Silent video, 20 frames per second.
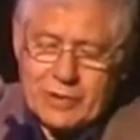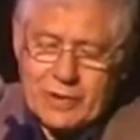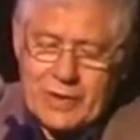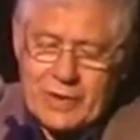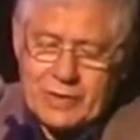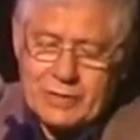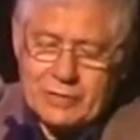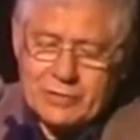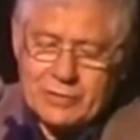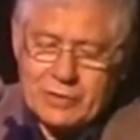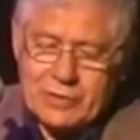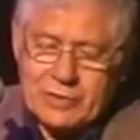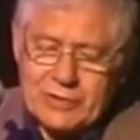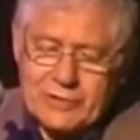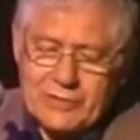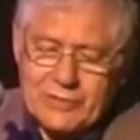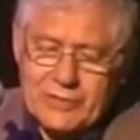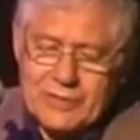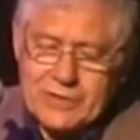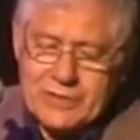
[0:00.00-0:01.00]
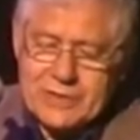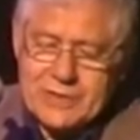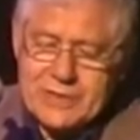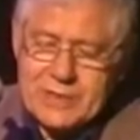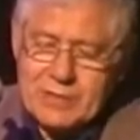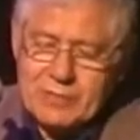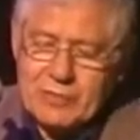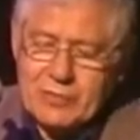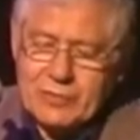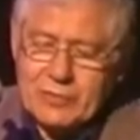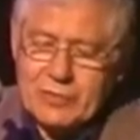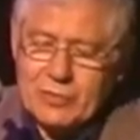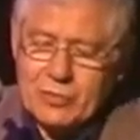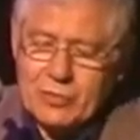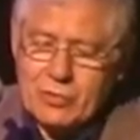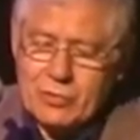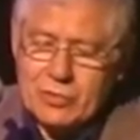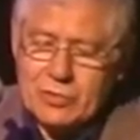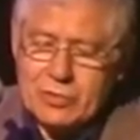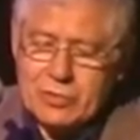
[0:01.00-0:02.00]
I relive some of the
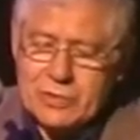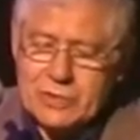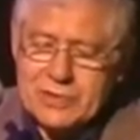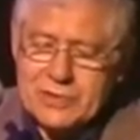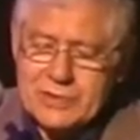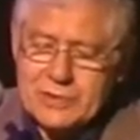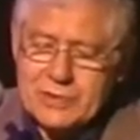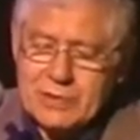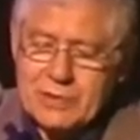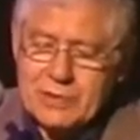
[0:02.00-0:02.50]
horrors